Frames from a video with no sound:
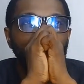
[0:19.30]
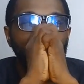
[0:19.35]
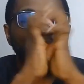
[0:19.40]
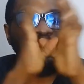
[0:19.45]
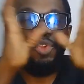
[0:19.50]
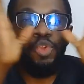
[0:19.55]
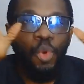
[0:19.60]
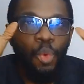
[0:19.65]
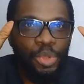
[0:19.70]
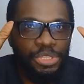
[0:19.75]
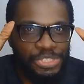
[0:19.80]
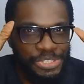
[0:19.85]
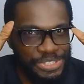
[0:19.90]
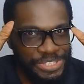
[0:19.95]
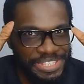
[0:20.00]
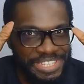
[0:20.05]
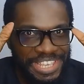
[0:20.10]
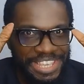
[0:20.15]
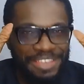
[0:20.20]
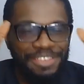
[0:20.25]
I don't know what to
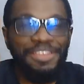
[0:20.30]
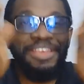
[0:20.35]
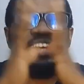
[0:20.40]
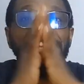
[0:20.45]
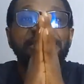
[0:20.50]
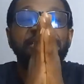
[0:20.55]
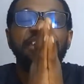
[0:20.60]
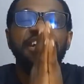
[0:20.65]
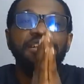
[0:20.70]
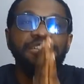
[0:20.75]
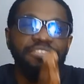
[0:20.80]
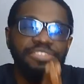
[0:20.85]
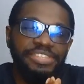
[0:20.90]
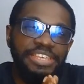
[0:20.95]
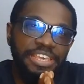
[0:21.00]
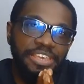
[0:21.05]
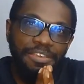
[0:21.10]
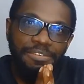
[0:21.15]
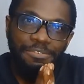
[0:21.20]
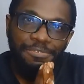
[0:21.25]
say.
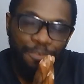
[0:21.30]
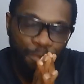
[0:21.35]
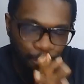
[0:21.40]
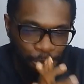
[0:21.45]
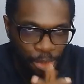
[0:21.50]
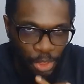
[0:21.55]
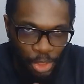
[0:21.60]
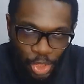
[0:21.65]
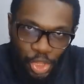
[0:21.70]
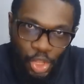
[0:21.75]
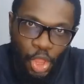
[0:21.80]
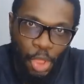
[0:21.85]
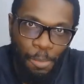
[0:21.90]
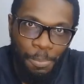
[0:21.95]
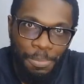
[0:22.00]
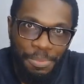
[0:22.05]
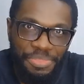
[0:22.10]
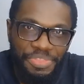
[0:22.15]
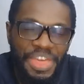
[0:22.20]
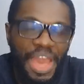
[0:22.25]
Chelsea Football
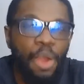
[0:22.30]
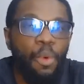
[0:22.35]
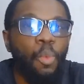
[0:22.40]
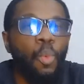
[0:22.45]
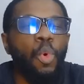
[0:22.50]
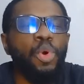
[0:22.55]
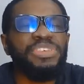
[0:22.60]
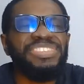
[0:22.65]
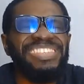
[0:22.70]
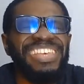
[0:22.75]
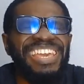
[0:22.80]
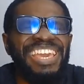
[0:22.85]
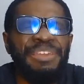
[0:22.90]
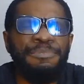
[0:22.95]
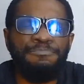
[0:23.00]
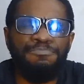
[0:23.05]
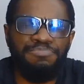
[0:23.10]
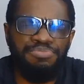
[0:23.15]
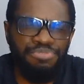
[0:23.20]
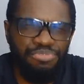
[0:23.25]
Club. That was
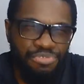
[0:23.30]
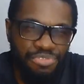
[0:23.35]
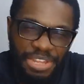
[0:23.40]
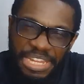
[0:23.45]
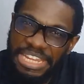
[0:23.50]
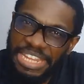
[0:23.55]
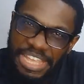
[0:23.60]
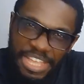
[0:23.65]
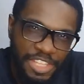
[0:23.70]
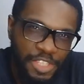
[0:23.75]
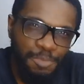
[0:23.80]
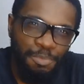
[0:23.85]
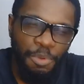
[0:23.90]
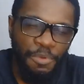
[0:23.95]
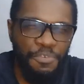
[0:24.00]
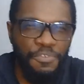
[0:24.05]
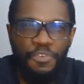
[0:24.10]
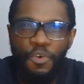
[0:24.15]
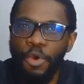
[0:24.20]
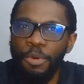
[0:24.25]
a brilliant
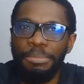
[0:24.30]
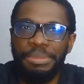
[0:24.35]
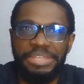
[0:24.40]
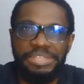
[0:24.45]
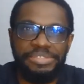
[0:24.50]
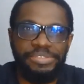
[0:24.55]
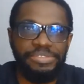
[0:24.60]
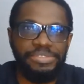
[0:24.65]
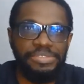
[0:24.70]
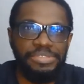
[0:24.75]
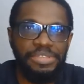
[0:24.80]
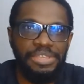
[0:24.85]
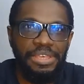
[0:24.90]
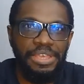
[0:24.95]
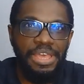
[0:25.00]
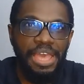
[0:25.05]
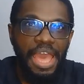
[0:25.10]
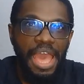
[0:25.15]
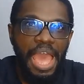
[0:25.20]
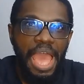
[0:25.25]
performance.
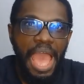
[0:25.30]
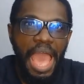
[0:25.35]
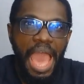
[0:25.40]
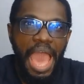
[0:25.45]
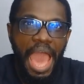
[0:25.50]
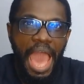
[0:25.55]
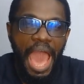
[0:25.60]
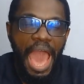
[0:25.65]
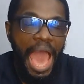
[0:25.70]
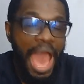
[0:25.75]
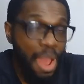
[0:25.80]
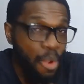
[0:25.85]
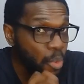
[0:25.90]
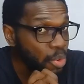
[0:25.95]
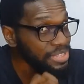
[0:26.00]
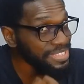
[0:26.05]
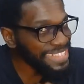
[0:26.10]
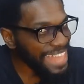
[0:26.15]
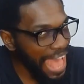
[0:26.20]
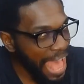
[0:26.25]
I
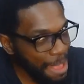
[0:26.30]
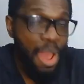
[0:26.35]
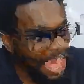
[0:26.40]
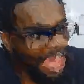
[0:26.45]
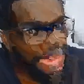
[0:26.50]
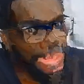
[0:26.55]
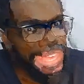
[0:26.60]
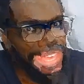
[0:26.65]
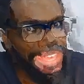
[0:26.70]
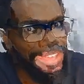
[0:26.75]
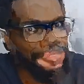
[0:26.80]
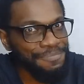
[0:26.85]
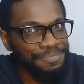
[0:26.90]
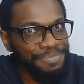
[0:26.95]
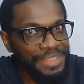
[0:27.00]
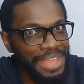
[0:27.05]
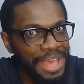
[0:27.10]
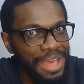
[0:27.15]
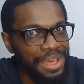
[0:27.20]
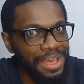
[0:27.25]
was happy
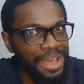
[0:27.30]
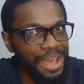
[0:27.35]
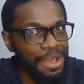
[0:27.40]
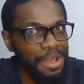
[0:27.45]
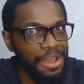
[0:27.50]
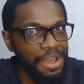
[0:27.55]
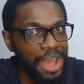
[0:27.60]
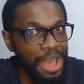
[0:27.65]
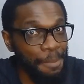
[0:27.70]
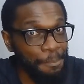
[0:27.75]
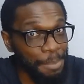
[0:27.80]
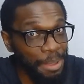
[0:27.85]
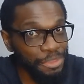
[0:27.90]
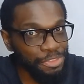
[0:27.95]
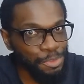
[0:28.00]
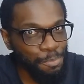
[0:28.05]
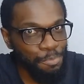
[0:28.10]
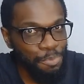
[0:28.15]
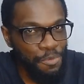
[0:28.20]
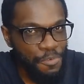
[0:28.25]

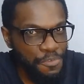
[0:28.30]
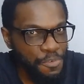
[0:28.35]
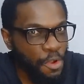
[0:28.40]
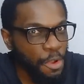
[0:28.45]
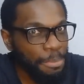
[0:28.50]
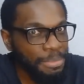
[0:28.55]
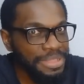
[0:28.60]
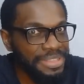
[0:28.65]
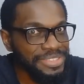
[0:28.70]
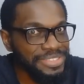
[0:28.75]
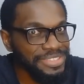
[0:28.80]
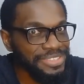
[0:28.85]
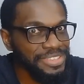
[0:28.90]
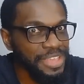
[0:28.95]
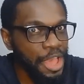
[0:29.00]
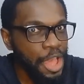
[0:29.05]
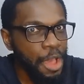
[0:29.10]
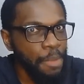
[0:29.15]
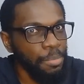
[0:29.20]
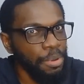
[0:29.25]
about the
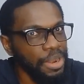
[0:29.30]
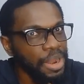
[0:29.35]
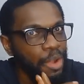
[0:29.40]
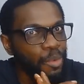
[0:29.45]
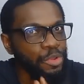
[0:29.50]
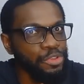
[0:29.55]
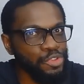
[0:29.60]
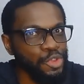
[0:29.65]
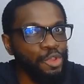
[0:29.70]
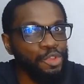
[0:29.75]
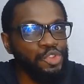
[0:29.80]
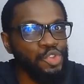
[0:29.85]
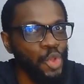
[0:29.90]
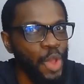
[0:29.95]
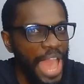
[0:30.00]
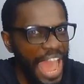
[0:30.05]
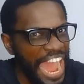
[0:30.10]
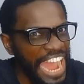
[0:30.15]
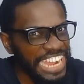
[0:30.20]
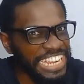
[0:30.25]
performance, but I was
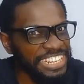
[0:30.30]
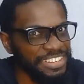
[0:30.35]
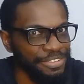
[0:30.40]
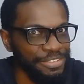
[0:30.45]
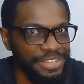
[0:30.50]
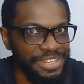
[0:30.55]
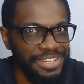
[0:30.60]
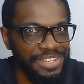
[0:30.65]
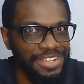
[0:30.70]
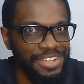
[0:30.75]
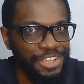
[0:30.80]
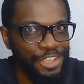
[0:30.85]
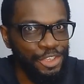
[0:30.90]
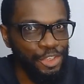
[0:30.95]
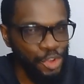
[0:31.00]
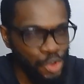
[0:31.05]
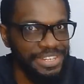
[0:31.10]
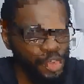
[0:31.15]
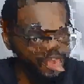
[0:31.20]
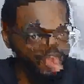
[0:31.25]
also angry.
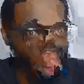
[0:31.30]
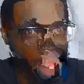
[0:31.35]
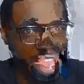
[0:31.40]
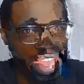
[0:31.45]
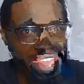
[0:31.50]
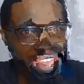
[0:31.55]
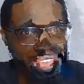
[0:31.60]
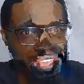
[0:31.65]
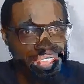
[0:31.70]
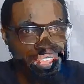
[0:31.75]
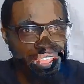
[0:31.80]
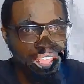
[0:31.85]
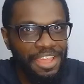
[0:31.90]
You know why?